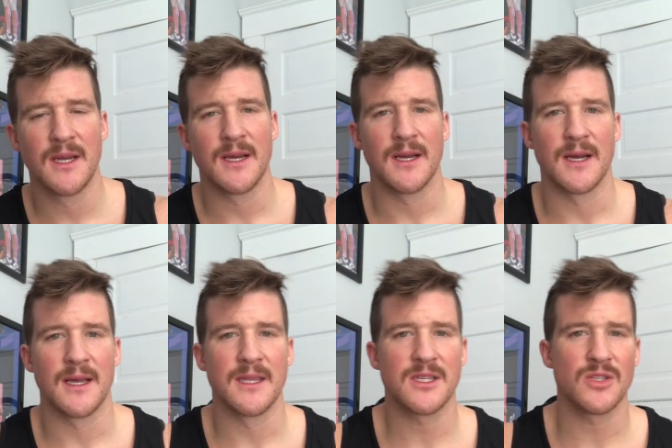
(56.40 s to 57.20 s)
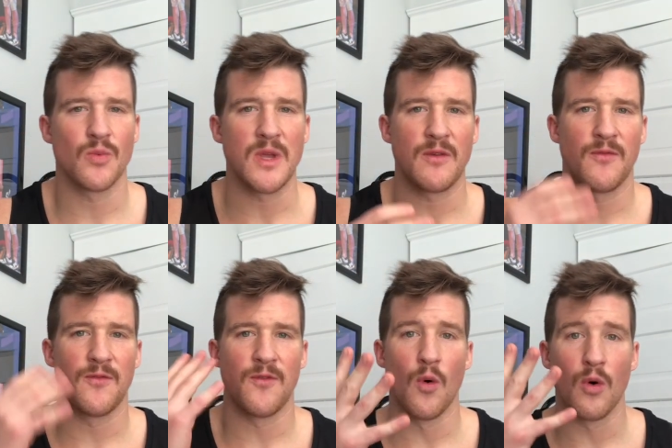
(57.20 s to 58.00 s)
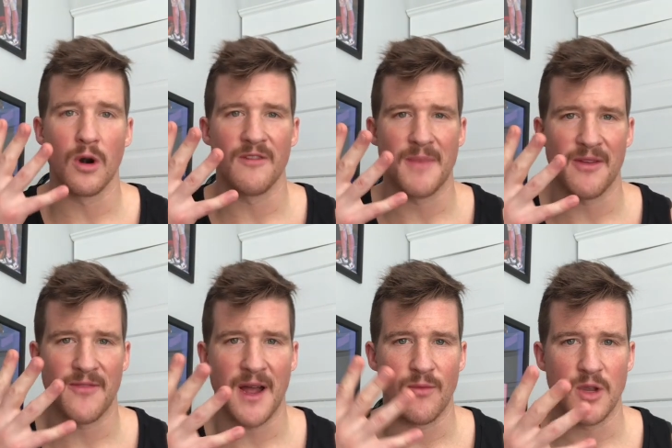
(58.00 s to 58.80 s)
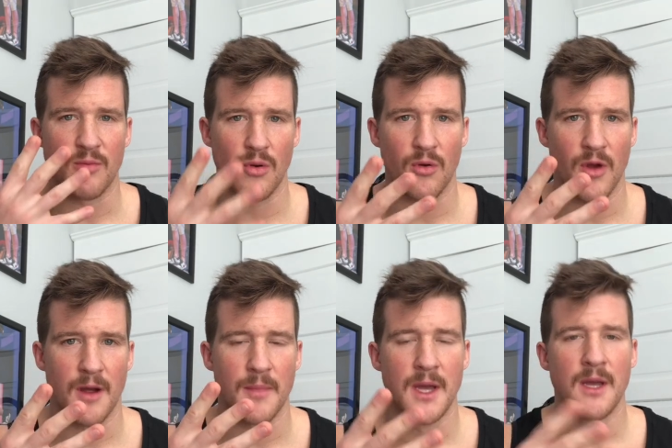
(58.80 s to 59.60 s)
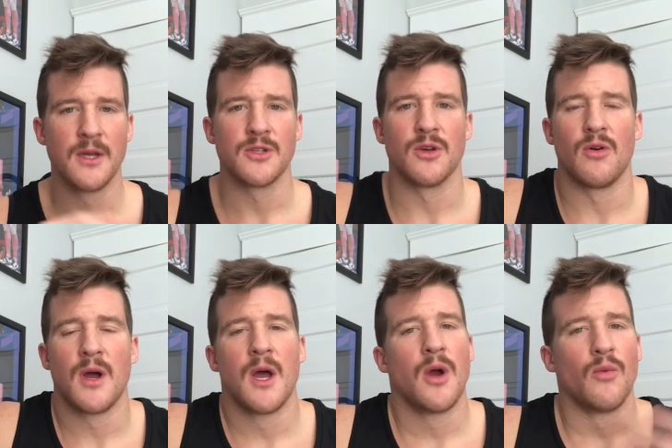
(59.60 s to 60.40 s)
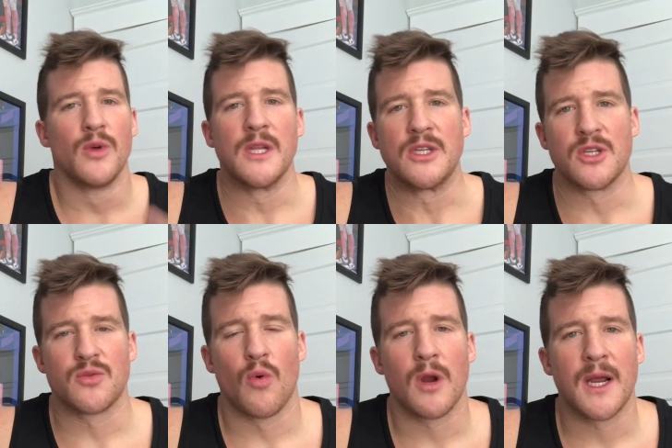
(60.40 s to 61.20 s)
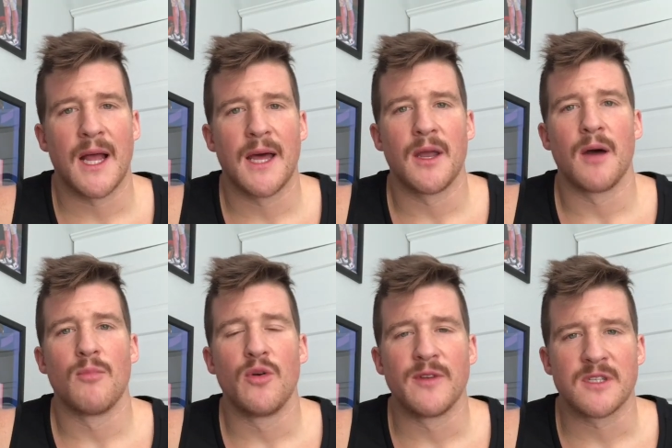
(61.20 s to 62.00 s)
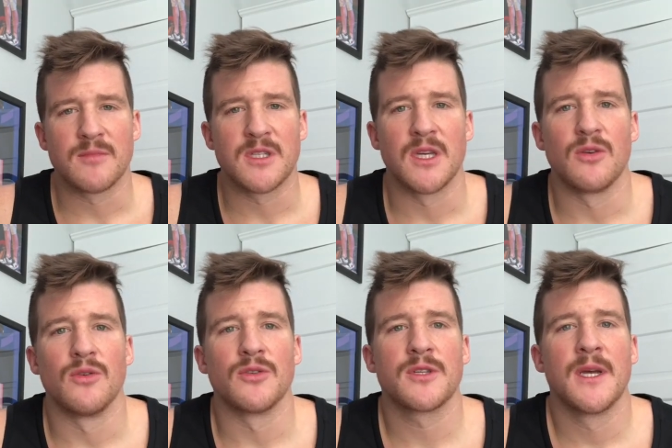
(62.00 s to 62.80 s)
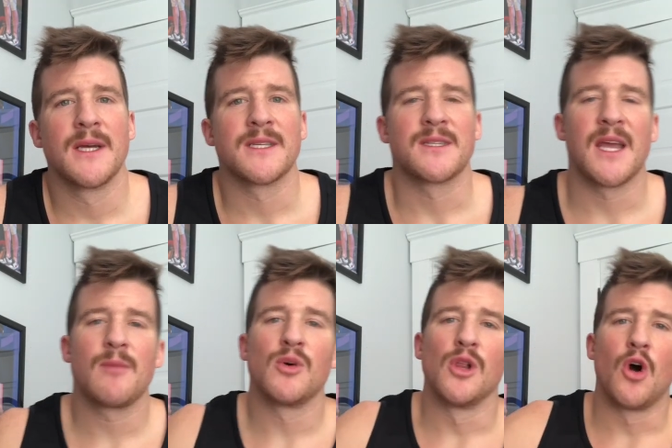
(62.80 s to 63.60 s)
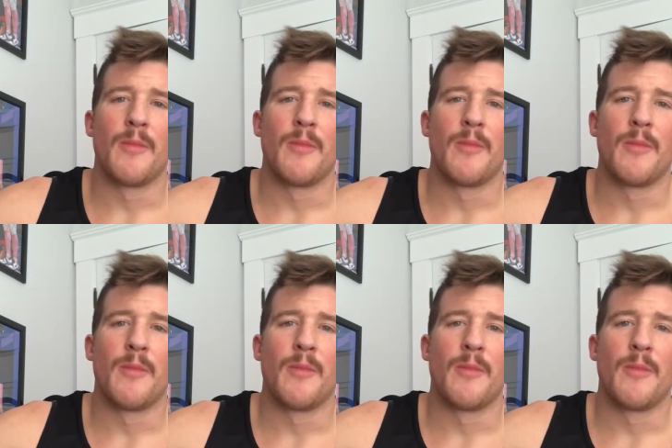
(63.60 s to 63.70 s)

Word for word: Uh, and this is week four of my five week program. So really just working on uh, moving some singles, staying below my